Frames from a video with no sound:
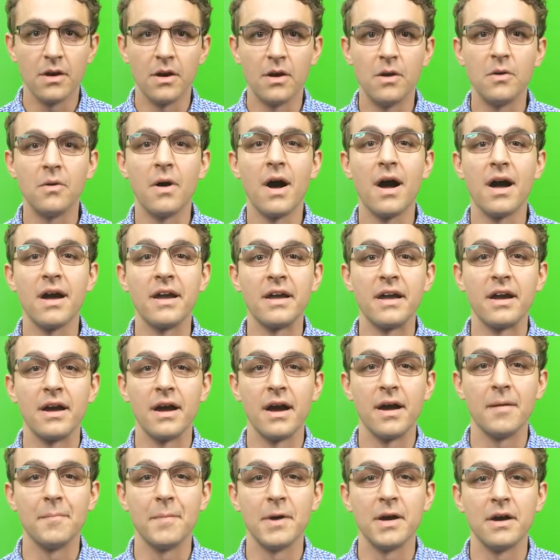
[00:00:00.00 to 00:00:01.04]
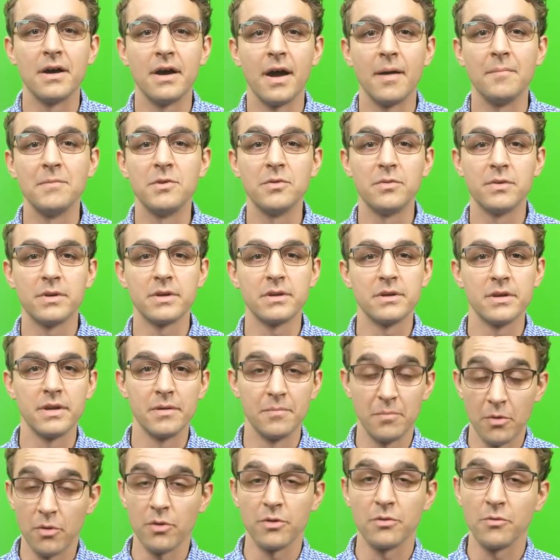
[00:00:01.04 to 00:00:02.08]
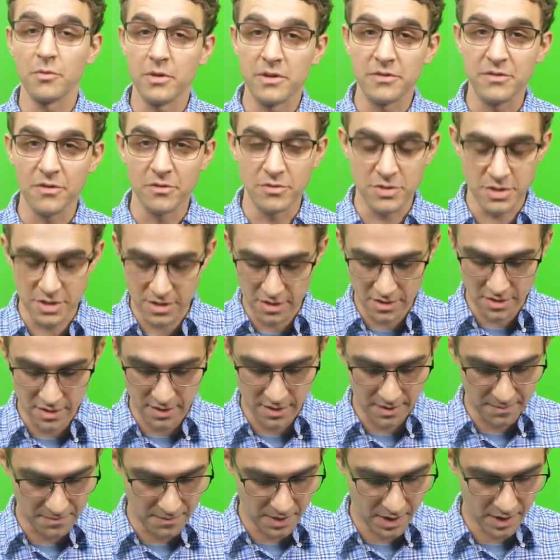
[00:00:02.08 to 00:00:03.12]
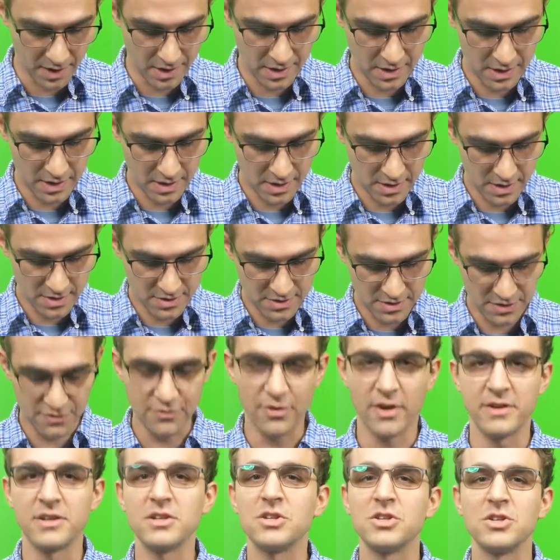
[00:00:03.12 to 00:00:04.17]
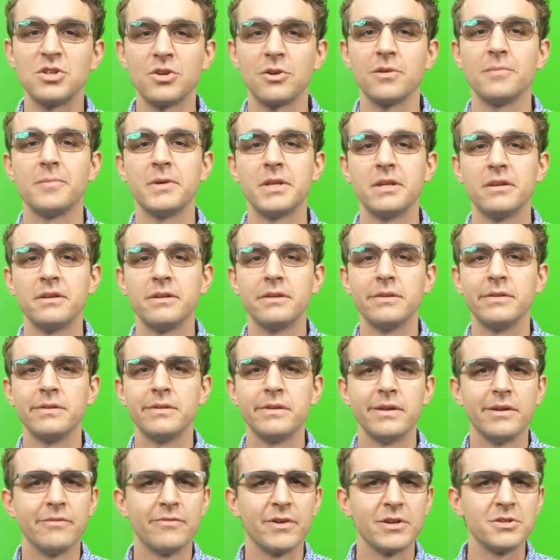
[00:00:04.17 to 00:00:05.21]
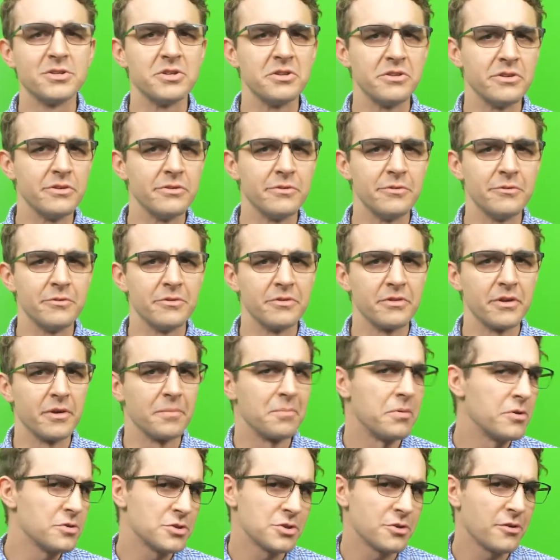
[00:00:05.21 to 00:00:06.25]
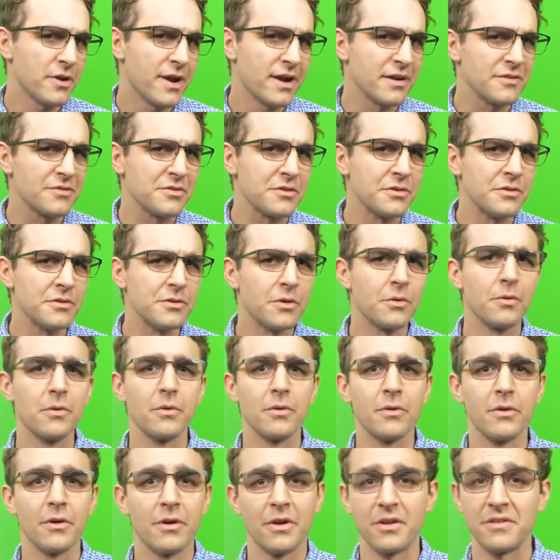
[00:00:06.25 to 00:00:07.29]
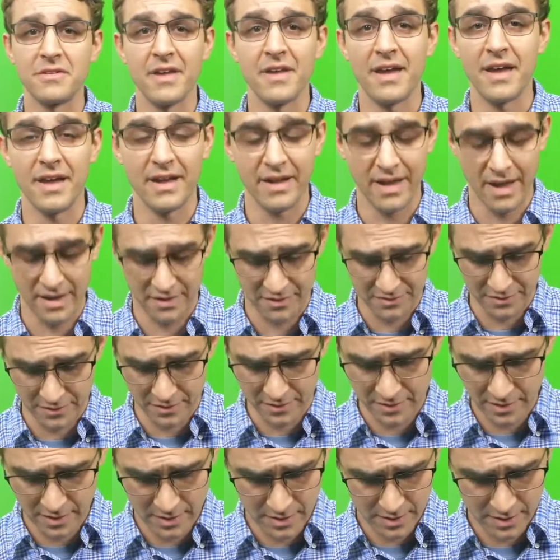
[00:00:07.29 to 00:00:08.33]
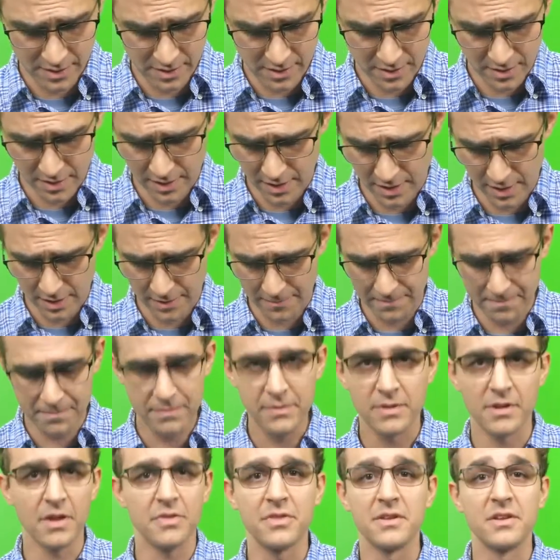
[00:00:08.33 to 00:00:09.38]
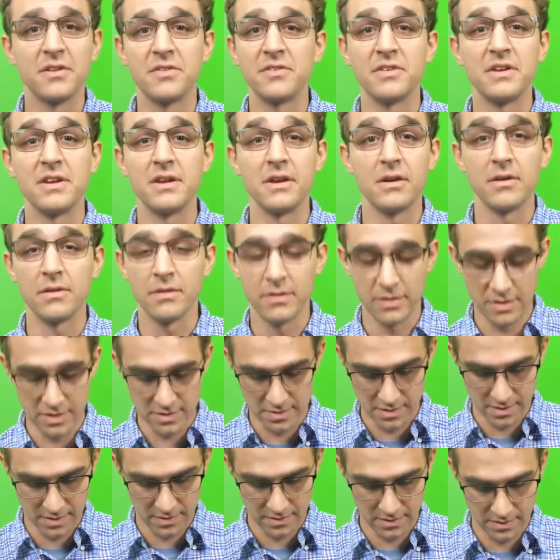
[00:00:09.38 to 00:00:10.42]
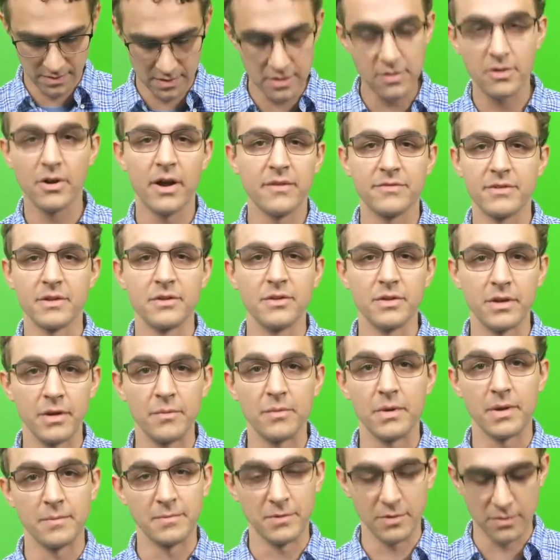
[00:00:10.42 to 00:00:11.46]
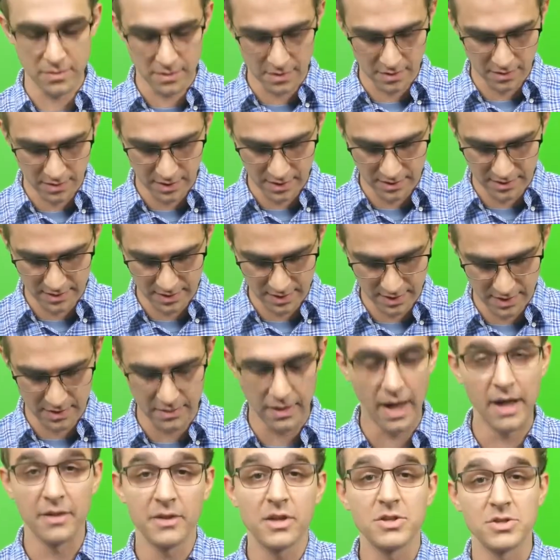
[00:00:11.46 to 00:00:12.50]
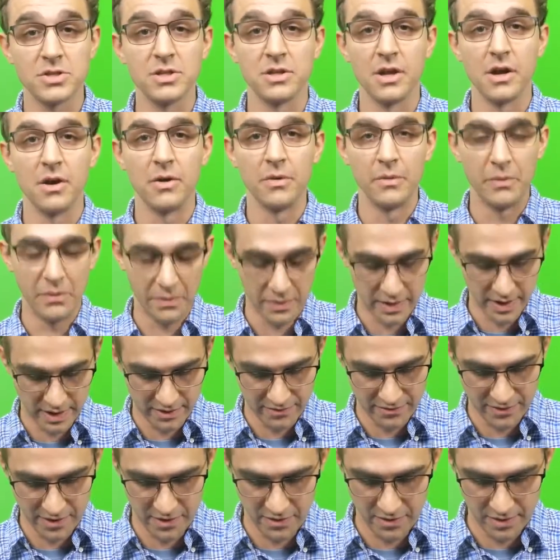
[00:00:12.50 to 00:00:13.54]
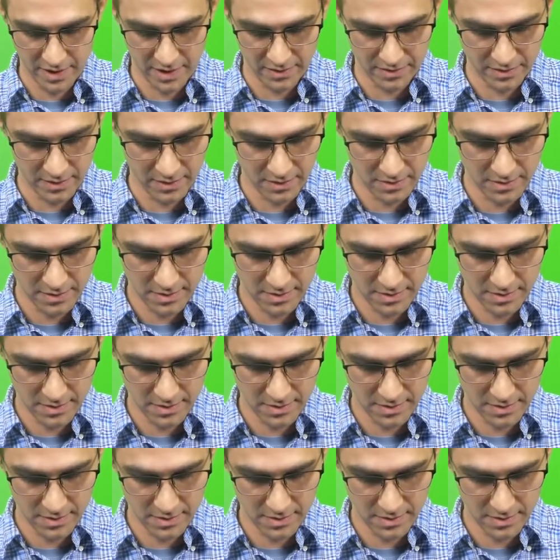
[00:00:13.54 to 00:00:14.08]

Oh, hi. I'm uh, I'm doing important research here. I'm uh, just trying to determine if I should use a pusher axle or a tag axle. Uh, nothing to see here. You don't you don't have to look at what I'm doing or anything. I'll I'll let you know when I figure it out, though.